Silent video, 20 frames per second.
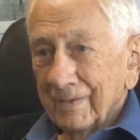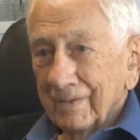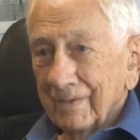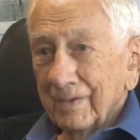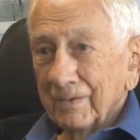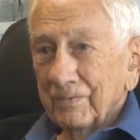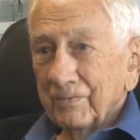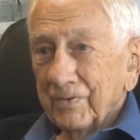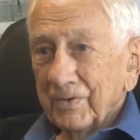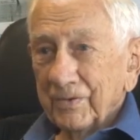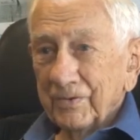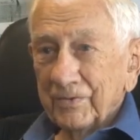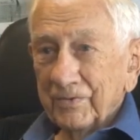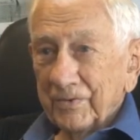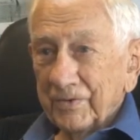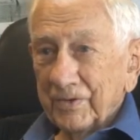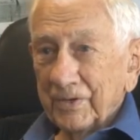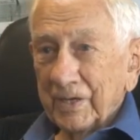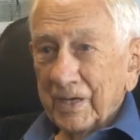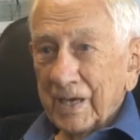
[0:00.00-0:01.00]
Oh, very,
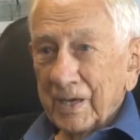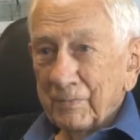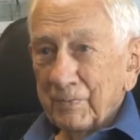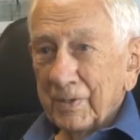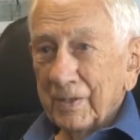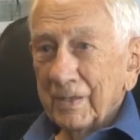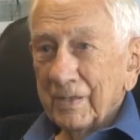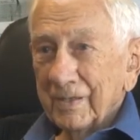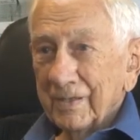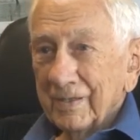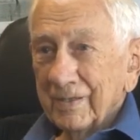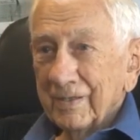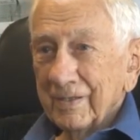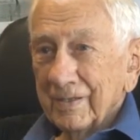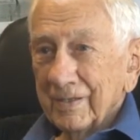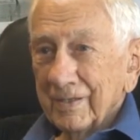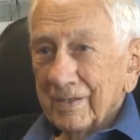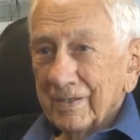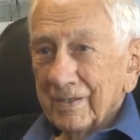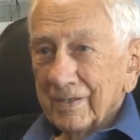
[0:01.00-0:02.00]
very happy.
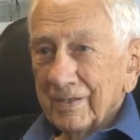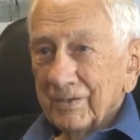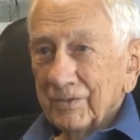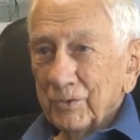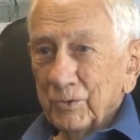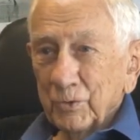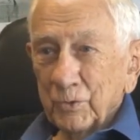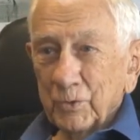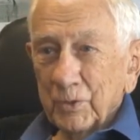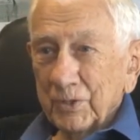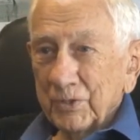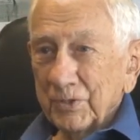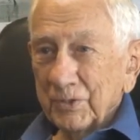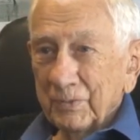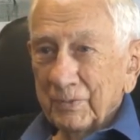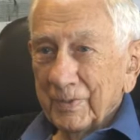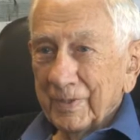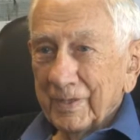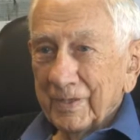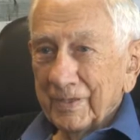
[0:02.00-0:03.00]
No question.
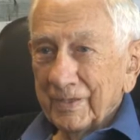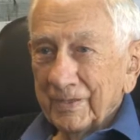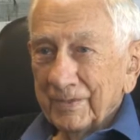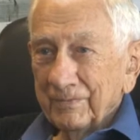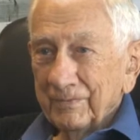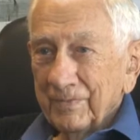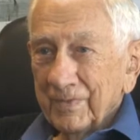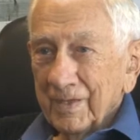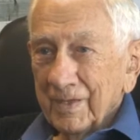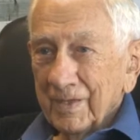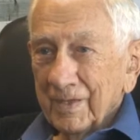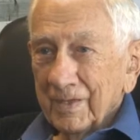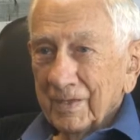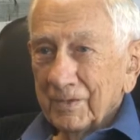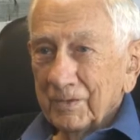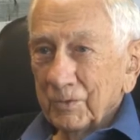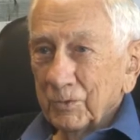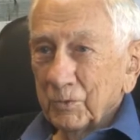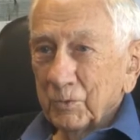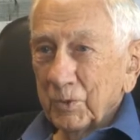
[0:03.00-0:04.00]

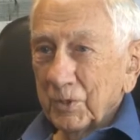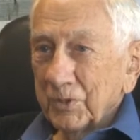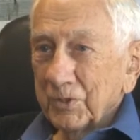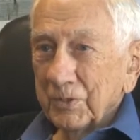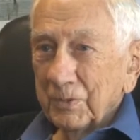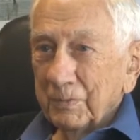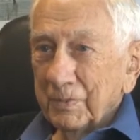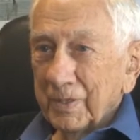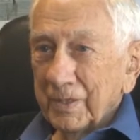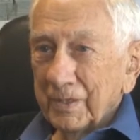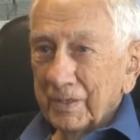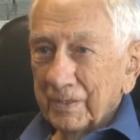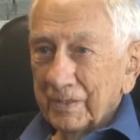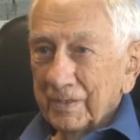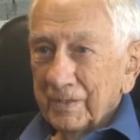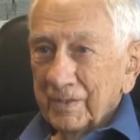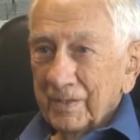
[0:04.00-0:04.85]
No question about it.